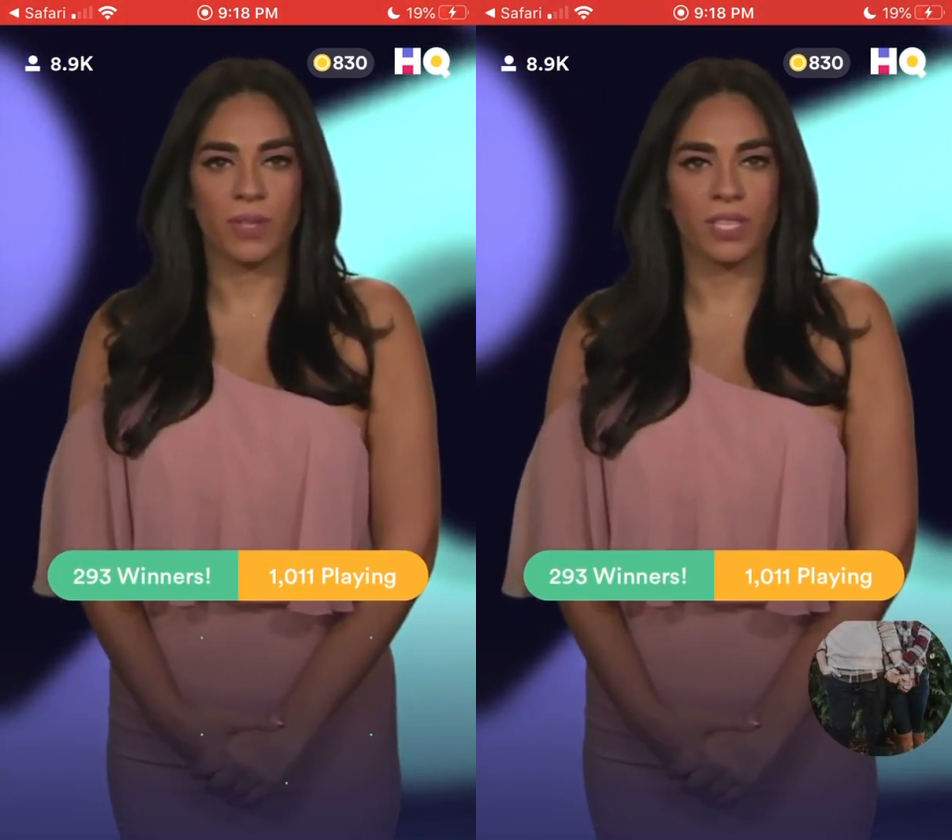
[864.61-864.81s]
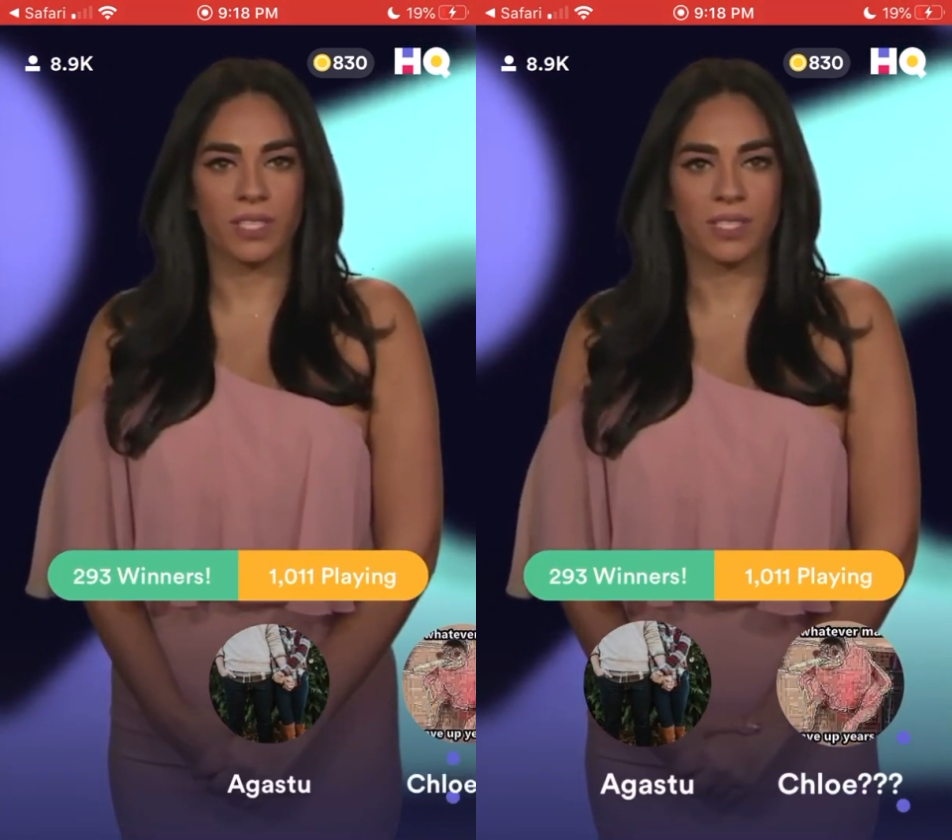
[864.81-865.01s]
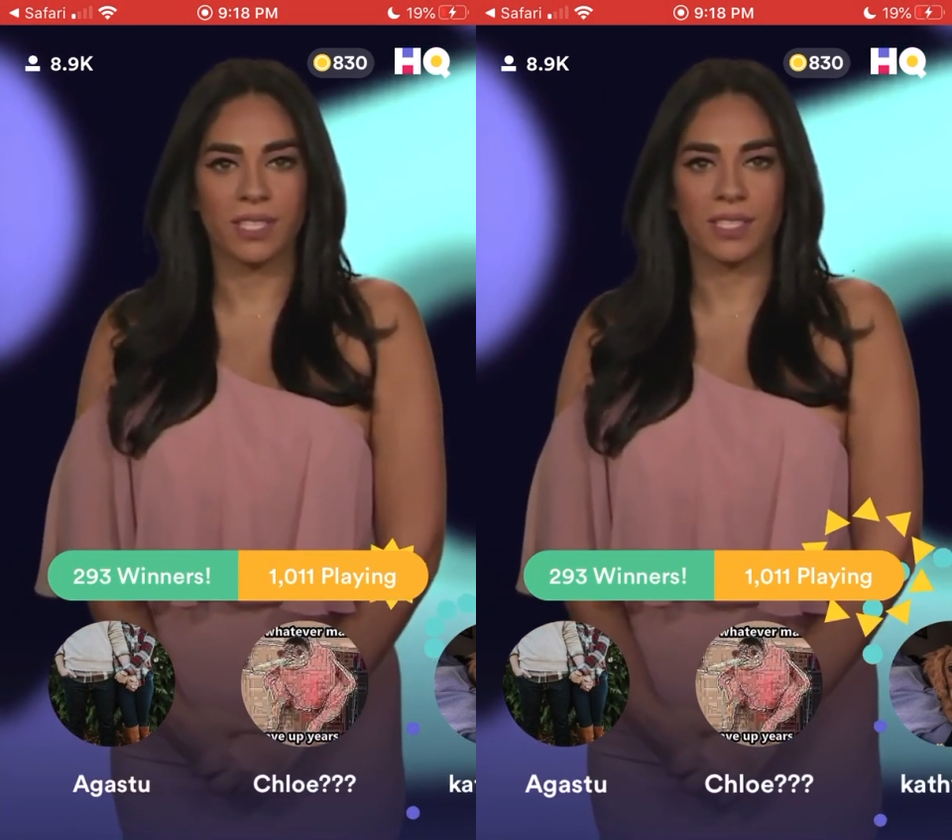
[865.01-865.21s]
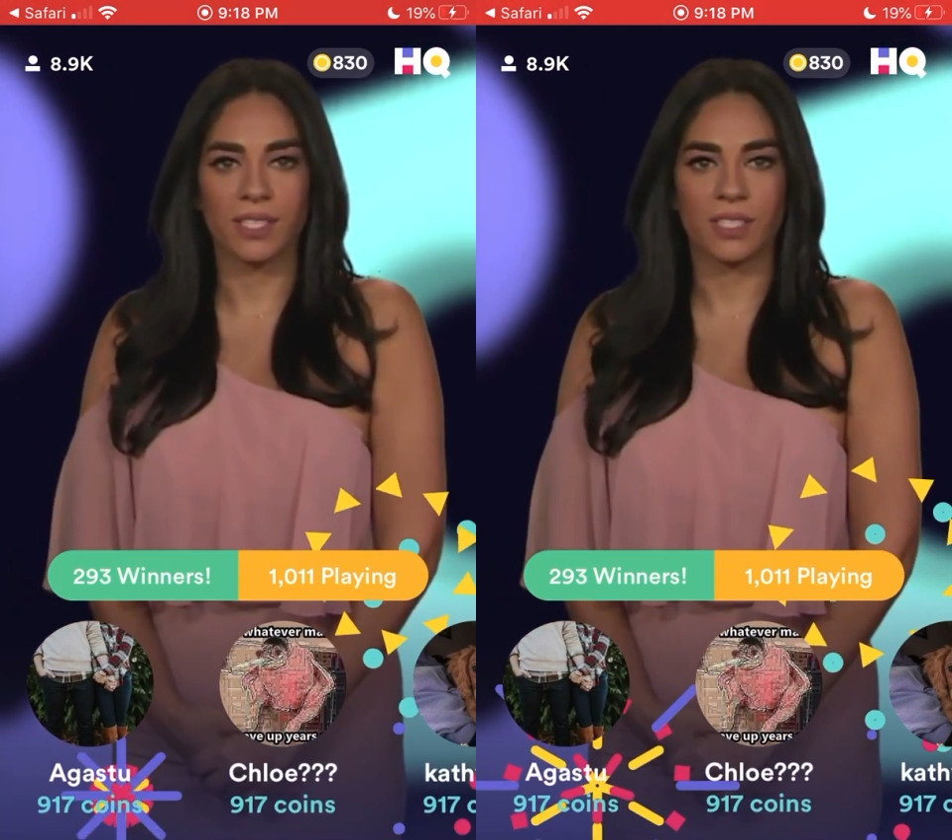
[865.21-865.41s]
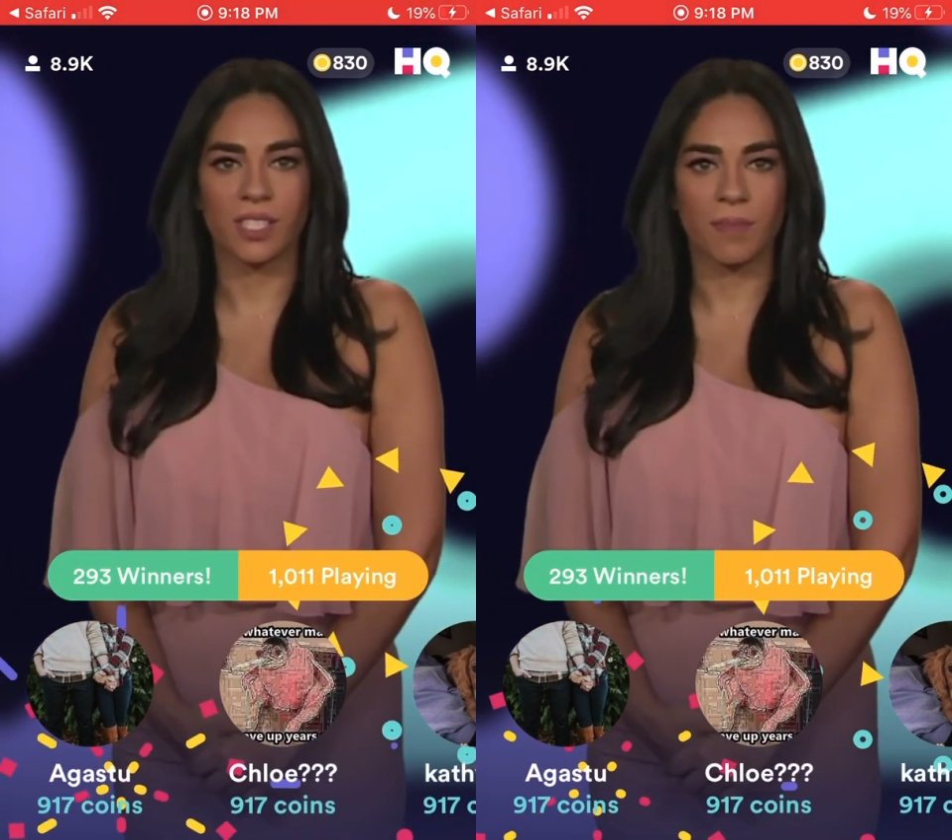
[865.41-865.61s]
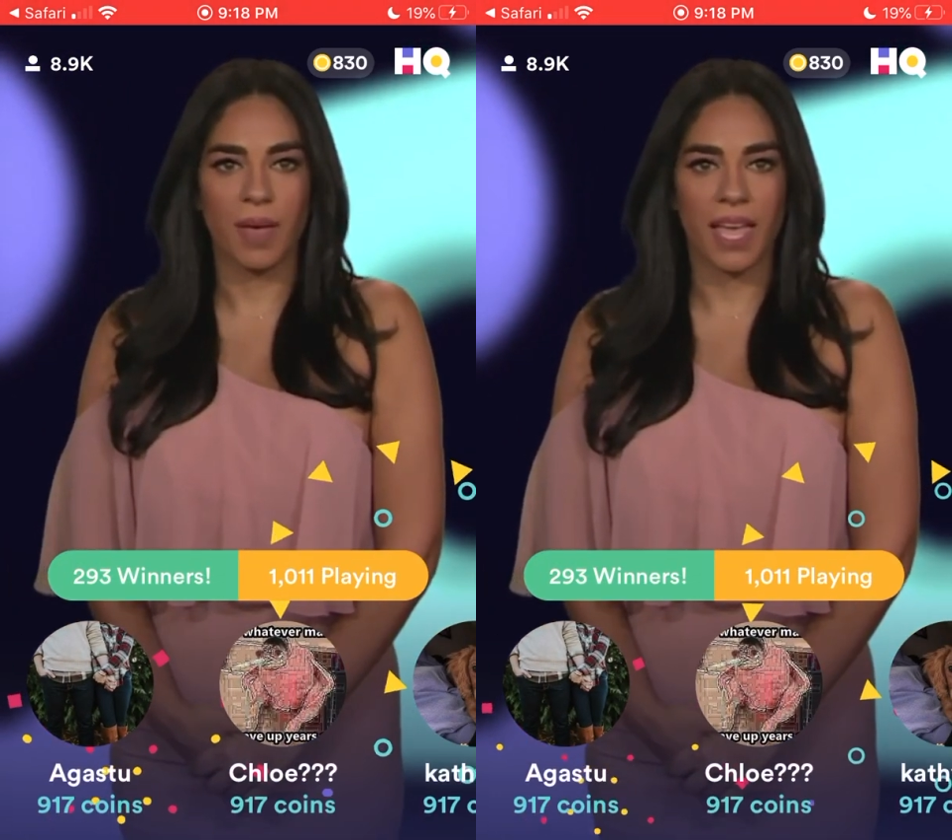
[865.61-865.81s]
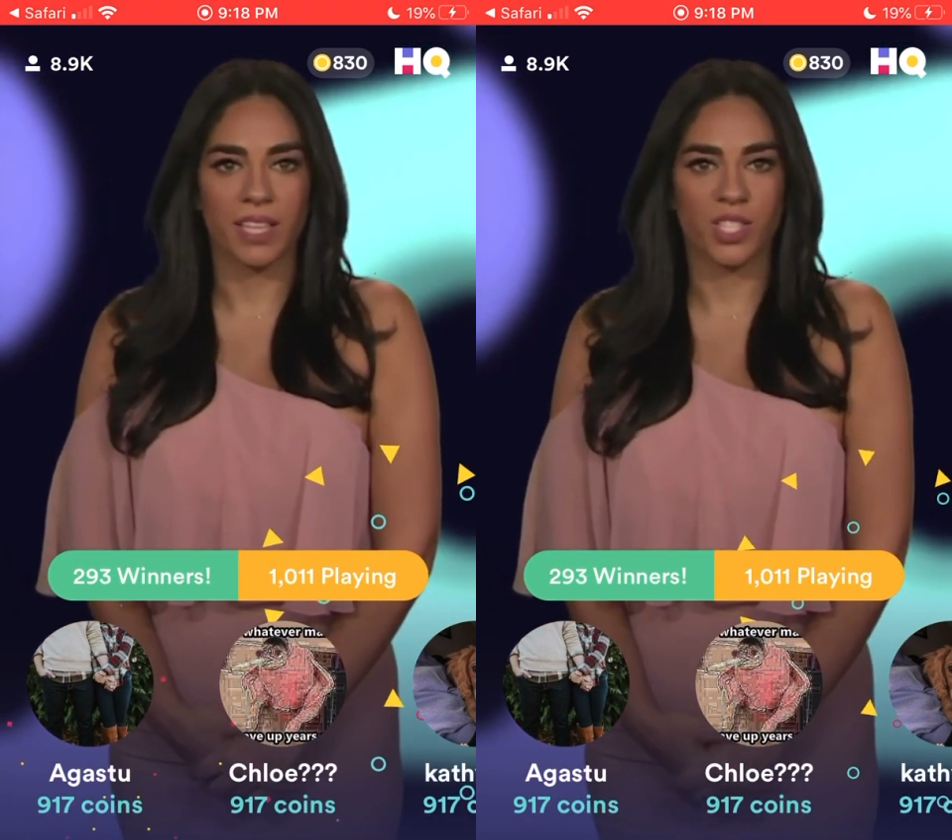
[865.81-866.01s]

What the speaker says: with a decision to make.